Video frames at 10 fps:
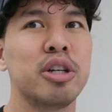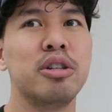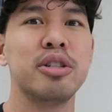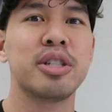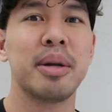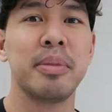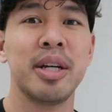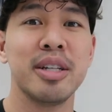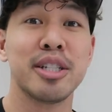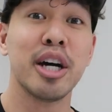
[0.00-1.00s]
could you send
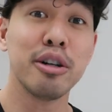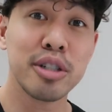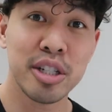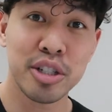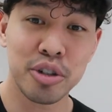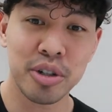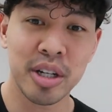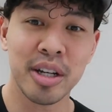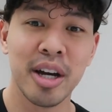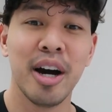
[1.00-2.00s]
me the sales
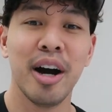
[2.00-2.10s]
history